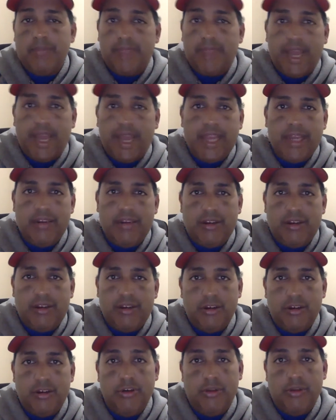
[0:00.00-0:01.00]
i get tier
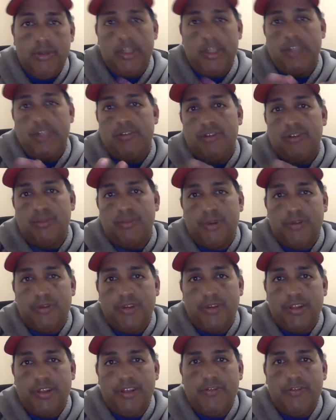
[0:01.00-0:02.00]
two commissions i'm
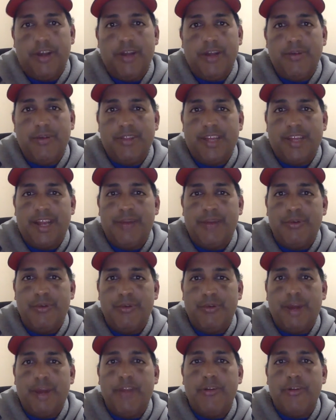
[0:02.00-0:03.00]
perfectly fine with that i would
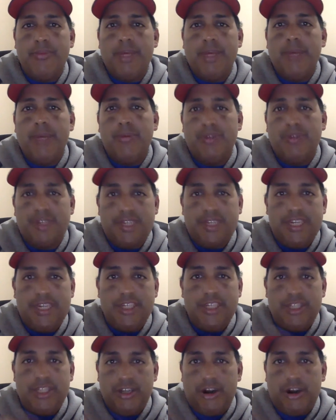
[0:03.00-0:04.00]
rather be able to teach an